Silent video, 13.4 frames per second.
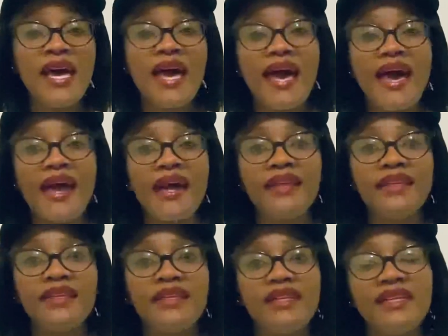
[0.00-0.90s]
and
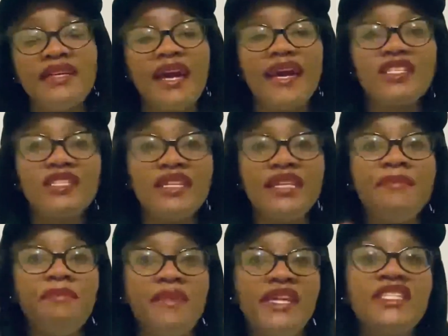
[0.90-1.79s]
he actually
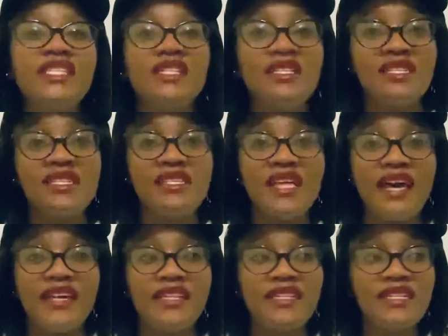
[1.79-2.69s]
mentions that